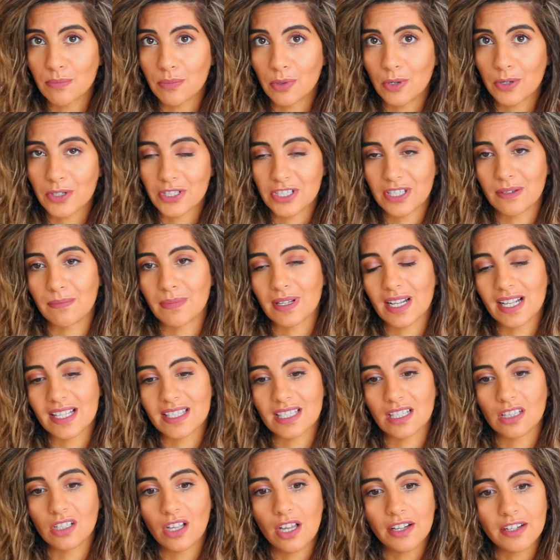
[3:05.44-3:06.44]
important
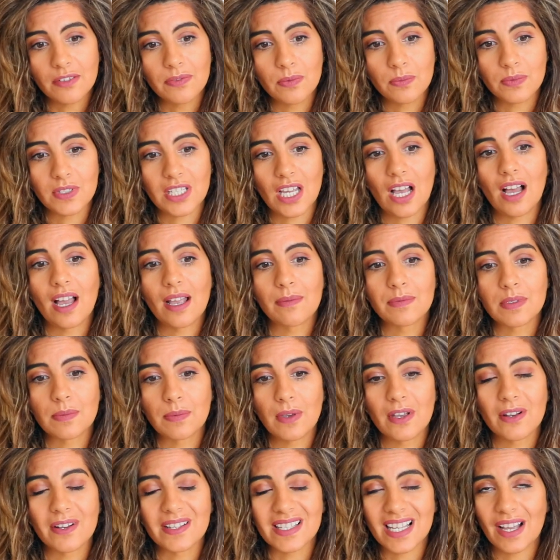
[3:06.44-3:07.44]
because a lot of times
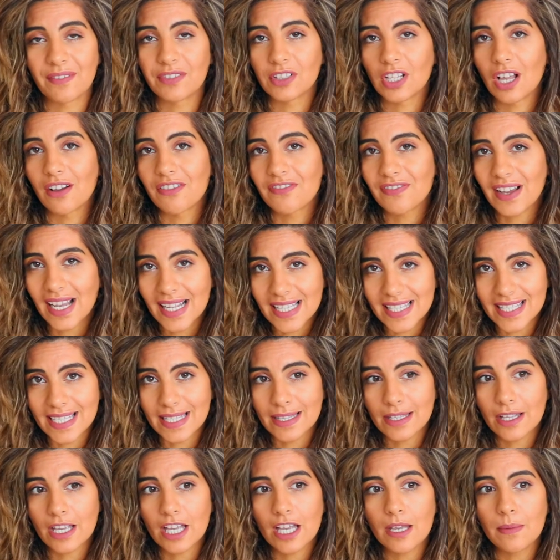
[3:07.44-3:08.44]
burgers have a lot of fat
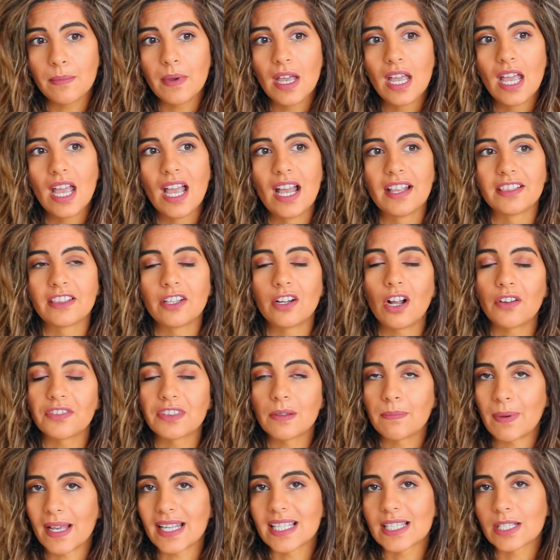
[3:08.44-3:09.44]
in them, they're
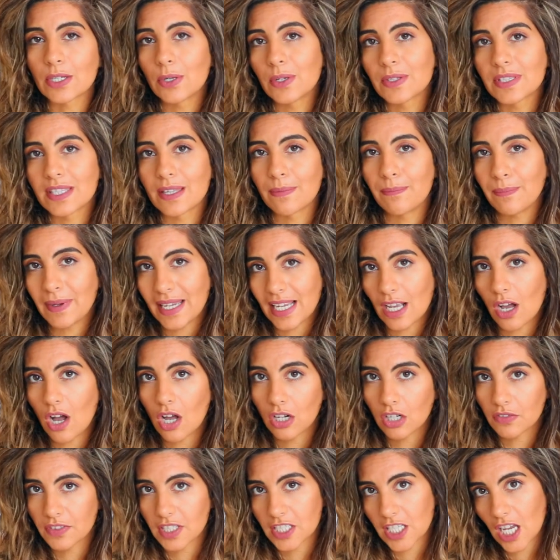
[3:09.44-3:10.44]
not the best cuts of meat
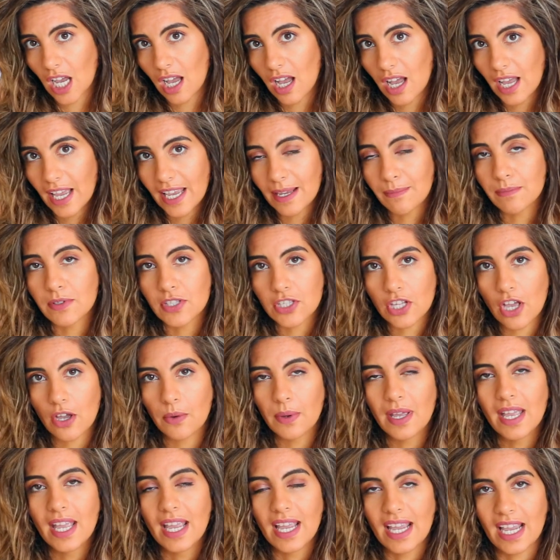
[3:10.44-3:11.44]
all of the time,
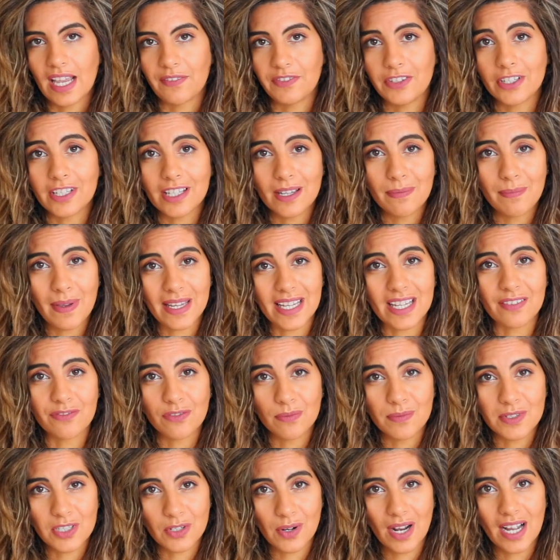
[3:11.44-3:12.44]
so if you can make it
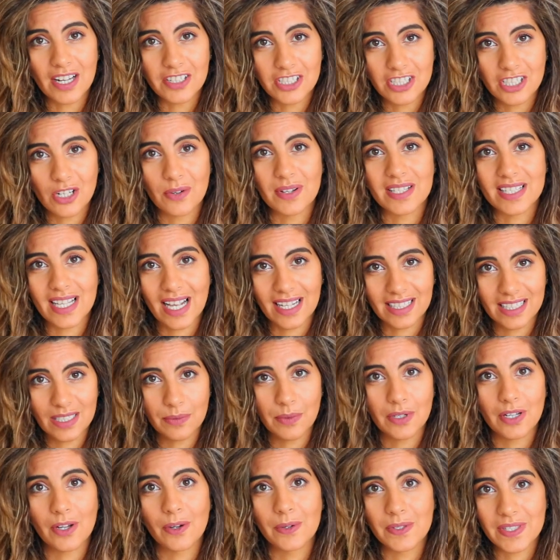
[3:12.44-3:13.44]
from scratch, you know
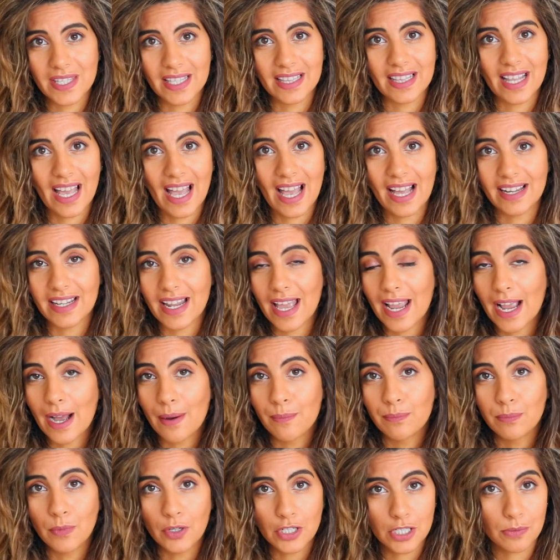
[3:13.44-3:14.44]
exactly what goes in there and they
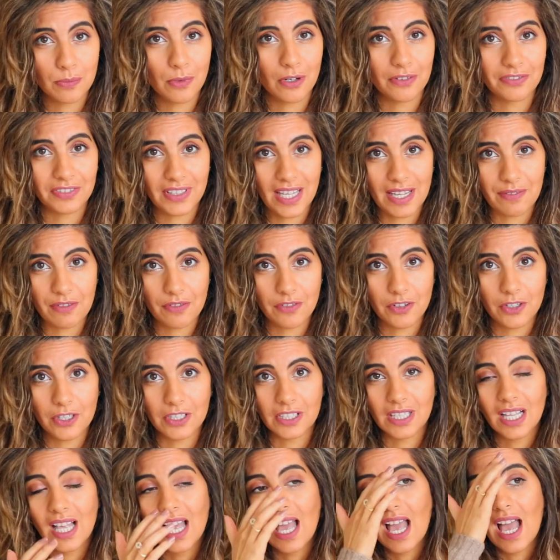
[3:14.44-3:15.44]
are much more
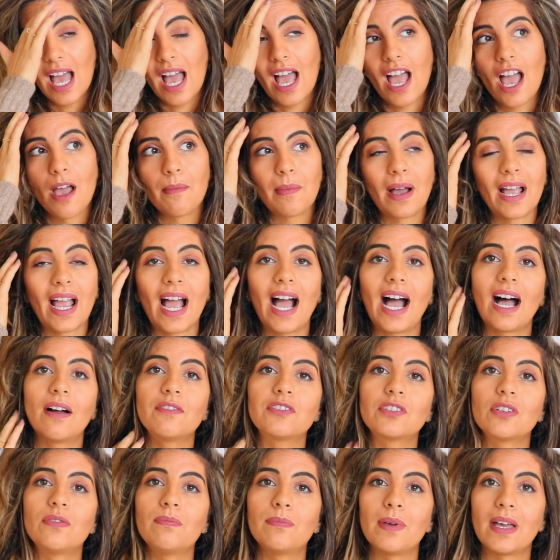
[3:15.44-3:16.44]
flavourful. Um, I
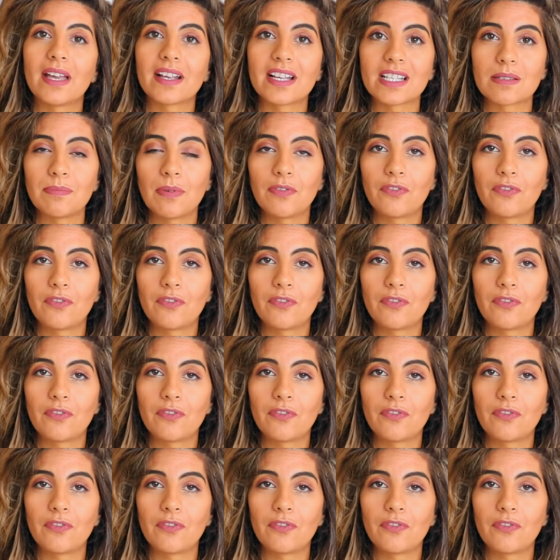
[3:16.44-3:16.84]
have done burgers